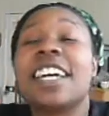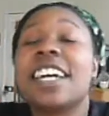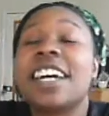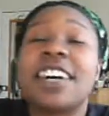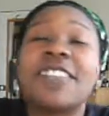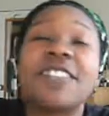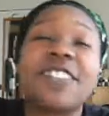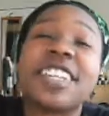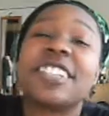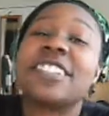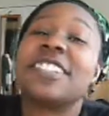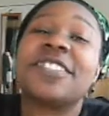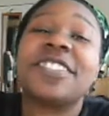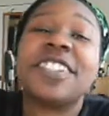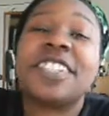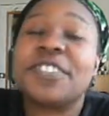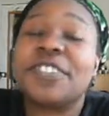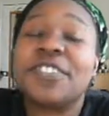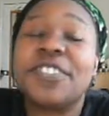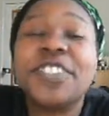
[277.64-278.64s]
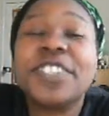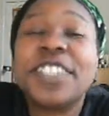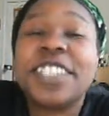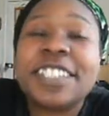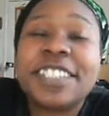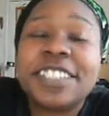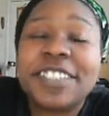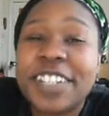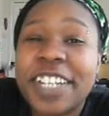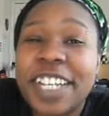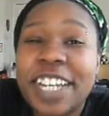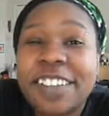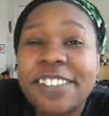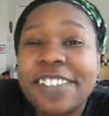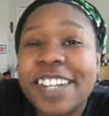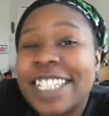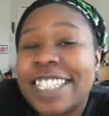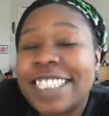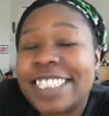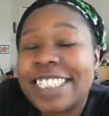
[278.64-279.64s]
That's not really important or hair
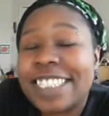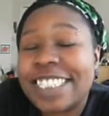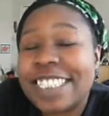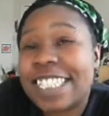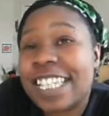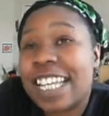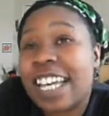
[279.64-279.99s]
related.